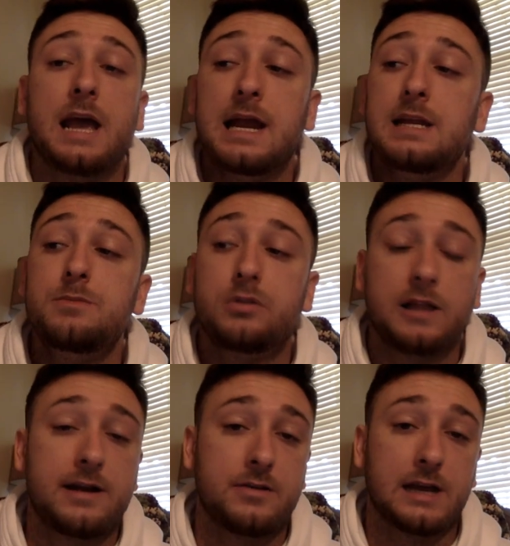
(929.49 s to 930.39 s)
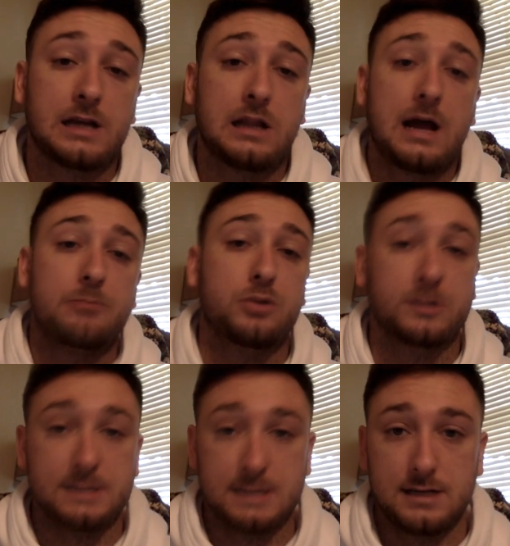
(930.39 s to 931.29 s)
Any player that Klopp
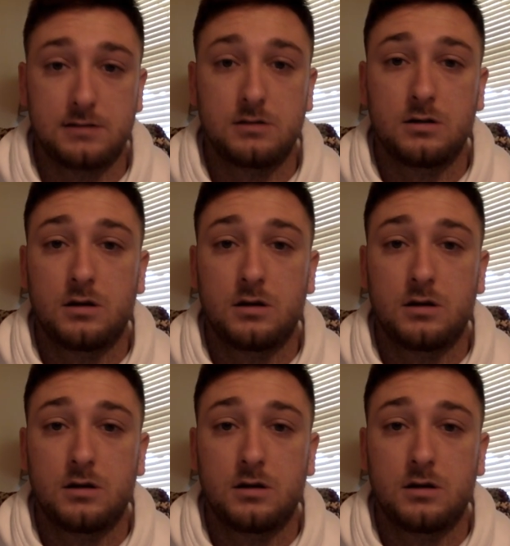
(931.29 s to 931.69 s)
puts in,